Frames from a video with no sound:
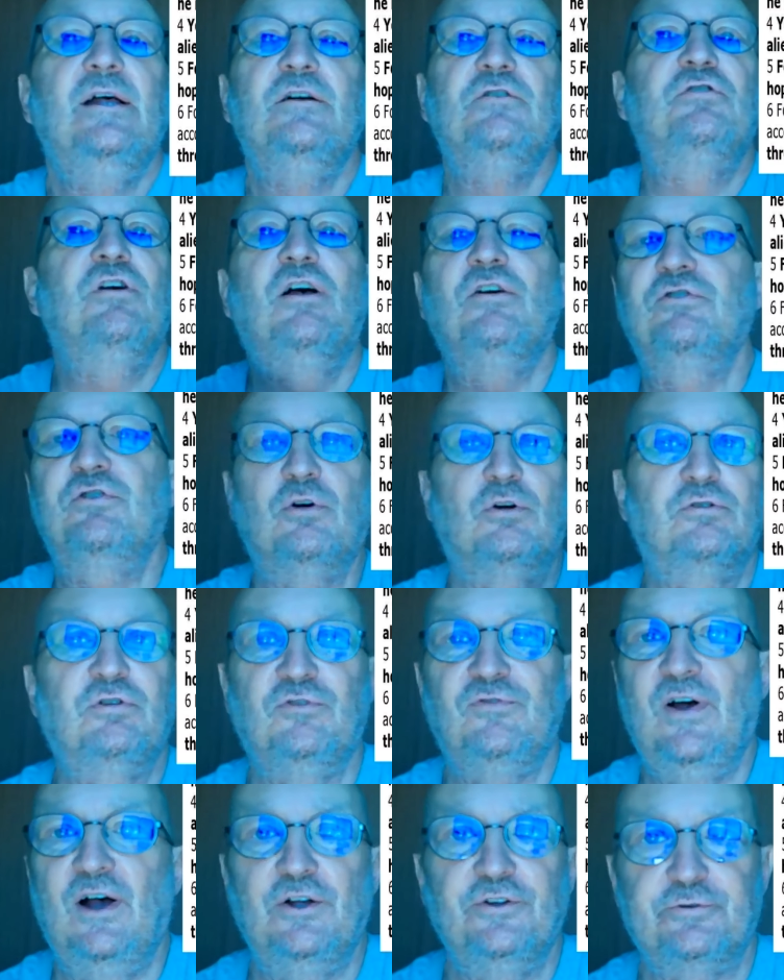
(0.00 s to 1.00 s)
There's all sorts
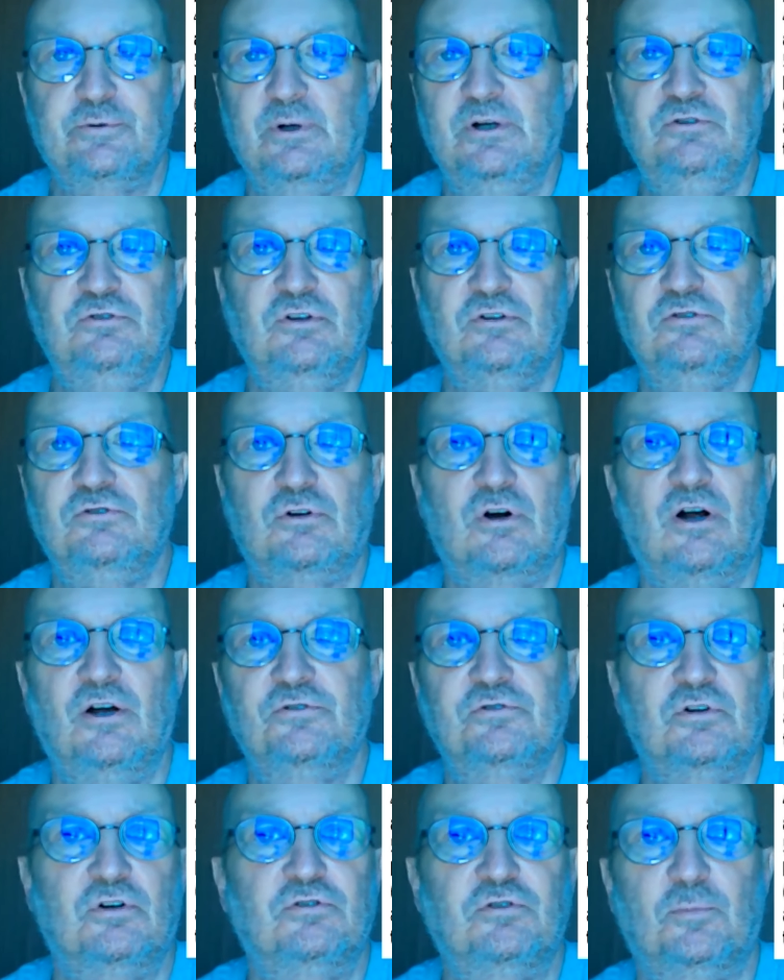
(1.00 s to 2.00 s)
of health reasons or
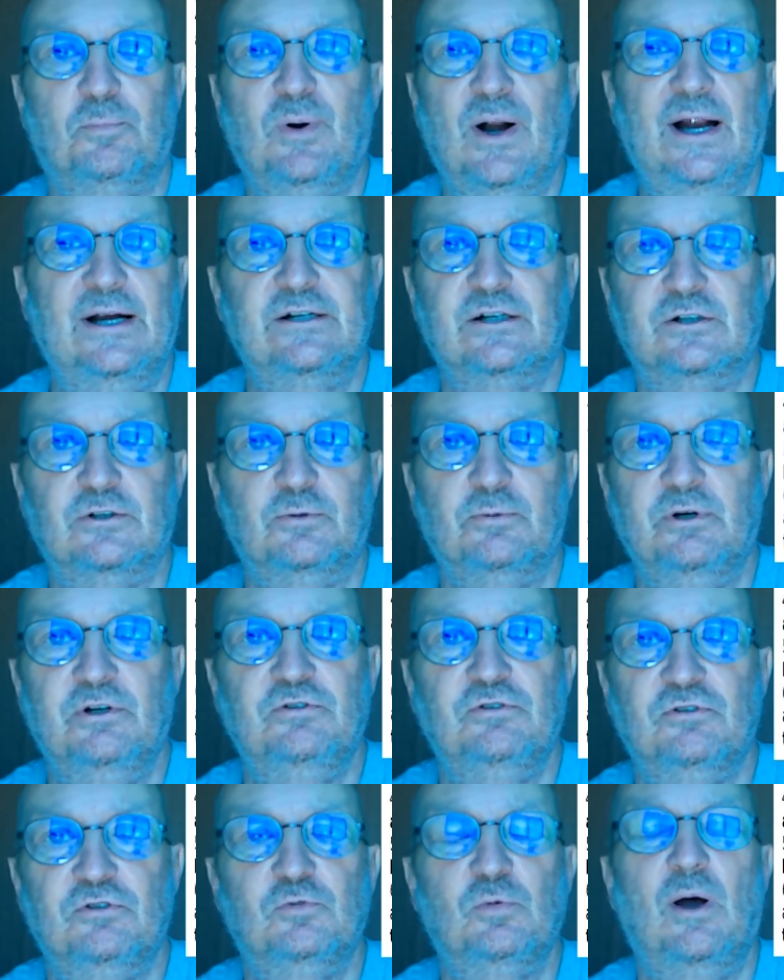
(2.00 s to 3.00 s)
all sorts of practical
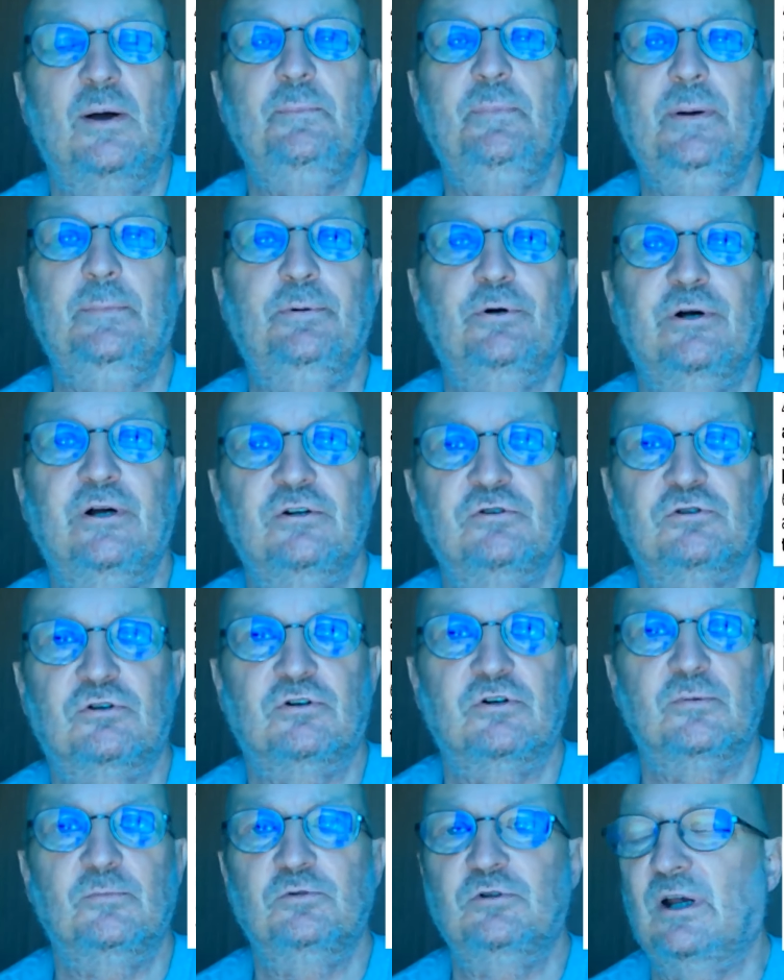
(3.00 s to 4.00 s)
reasons why people get
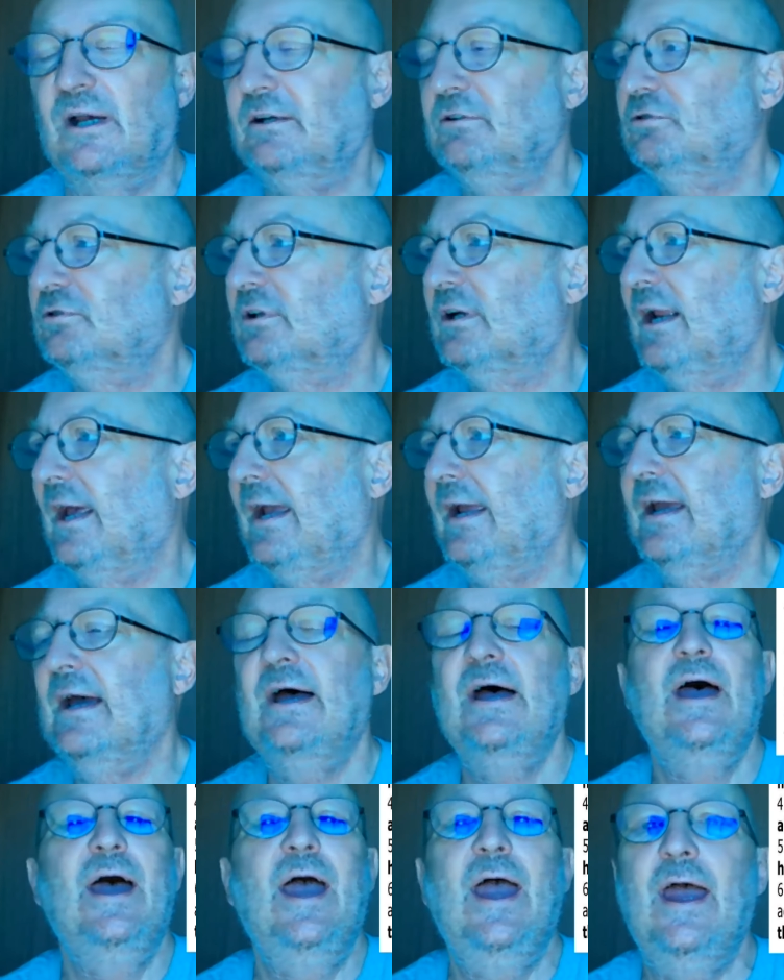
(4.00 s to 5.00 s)
circumcised today,
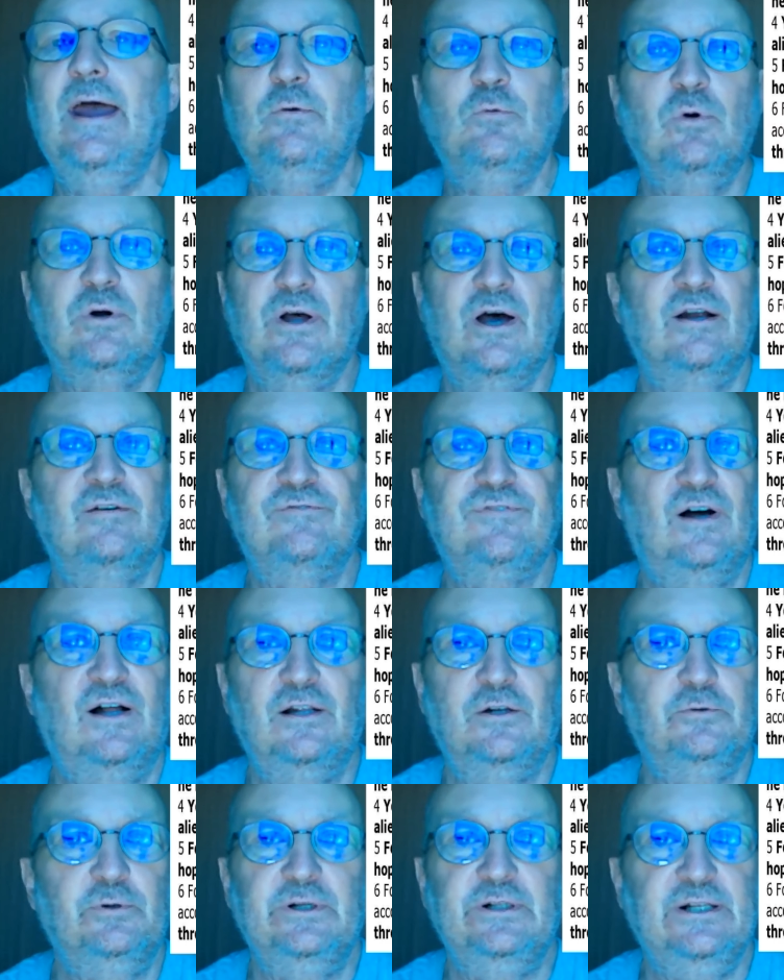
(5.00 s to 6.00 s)
and we're not
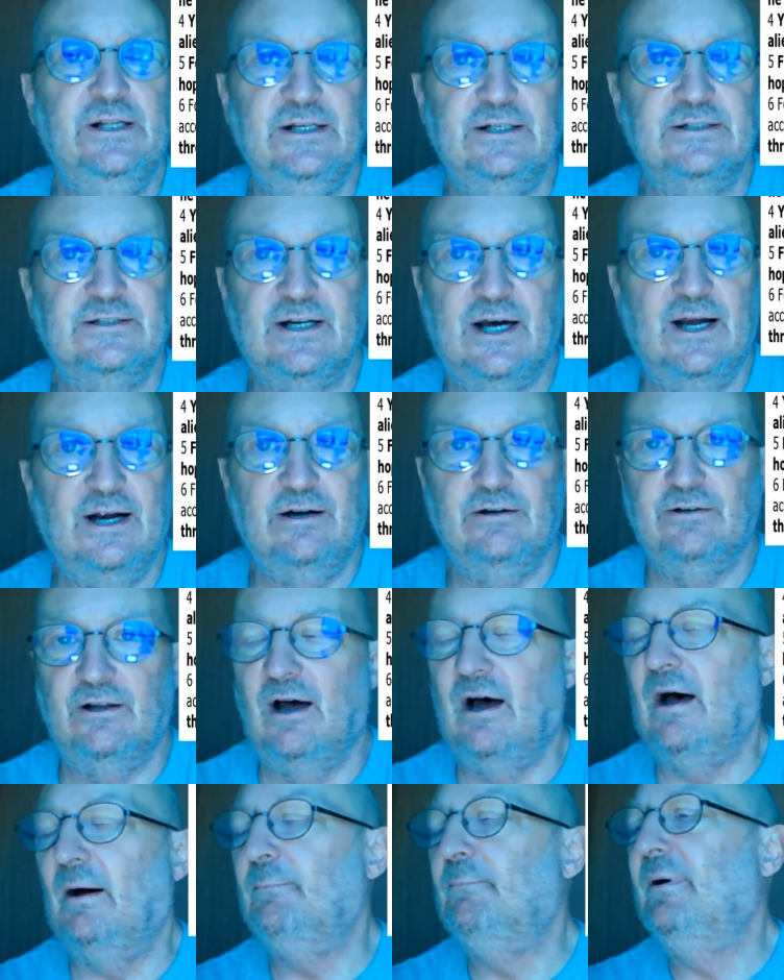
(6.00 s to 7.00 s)
following the entire law.